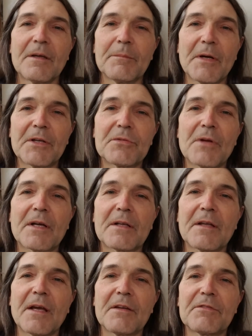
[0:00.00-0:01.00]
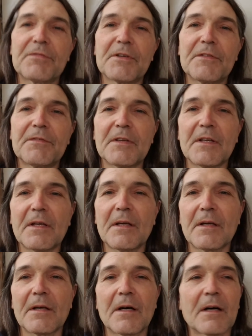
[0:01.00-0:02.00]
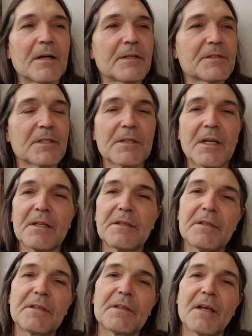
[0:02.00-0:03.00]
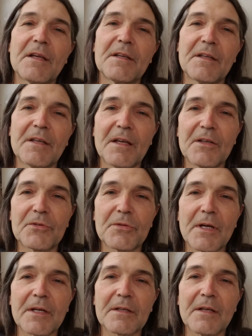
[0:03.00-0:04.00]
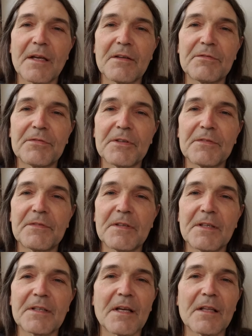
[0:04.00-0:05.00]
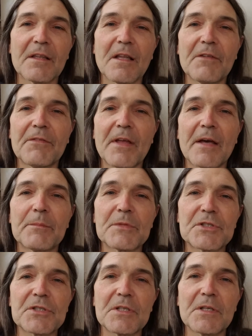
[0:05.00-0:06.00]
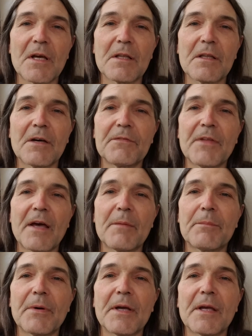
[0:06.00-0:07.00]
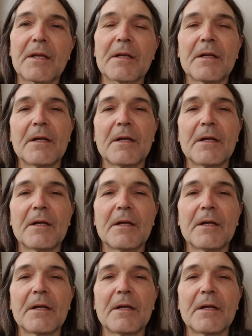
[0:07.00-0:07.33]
My Trek 950, it's a 1998 Trek 950, and I love that machine, I love that bike,